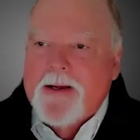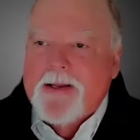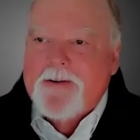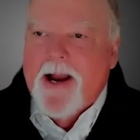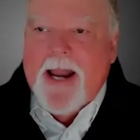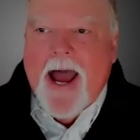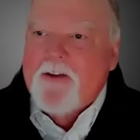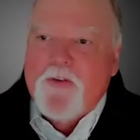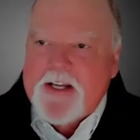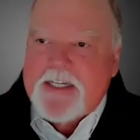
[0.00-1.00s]
Right, right. How
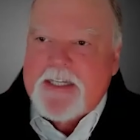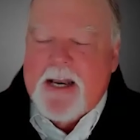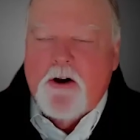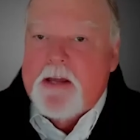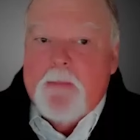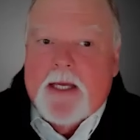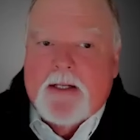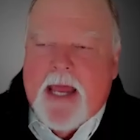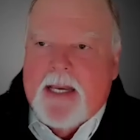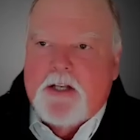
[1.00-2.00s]
to right. fix it? They don't give me
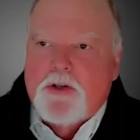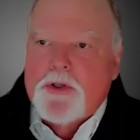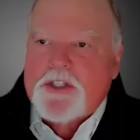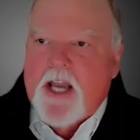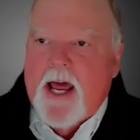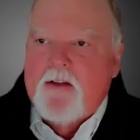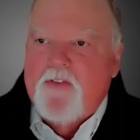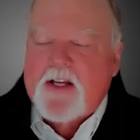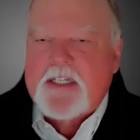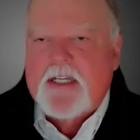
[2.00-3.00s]
any tools on how
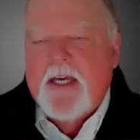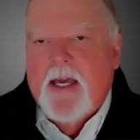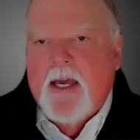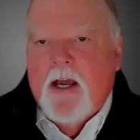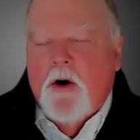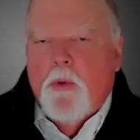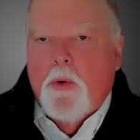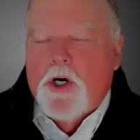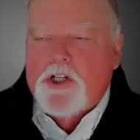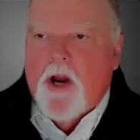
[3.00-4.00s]
to fix it.
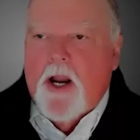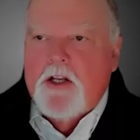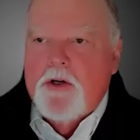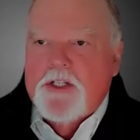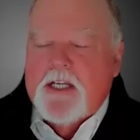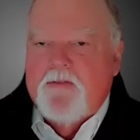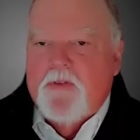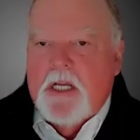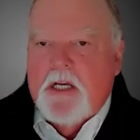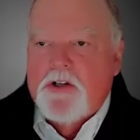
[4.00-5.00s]
What we're trying to do is
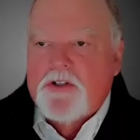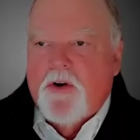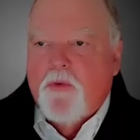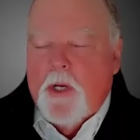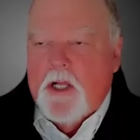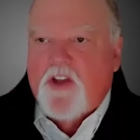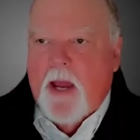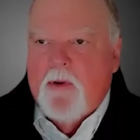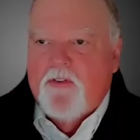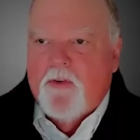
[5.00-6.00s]
give dealers
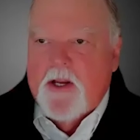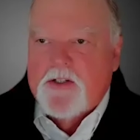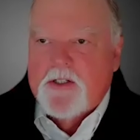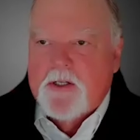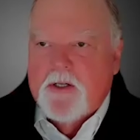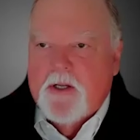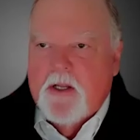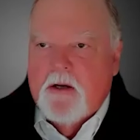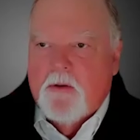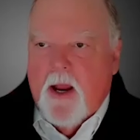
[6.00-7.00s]
real-time information,
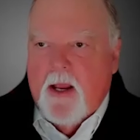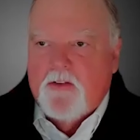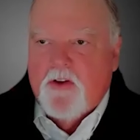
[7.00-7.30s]
right?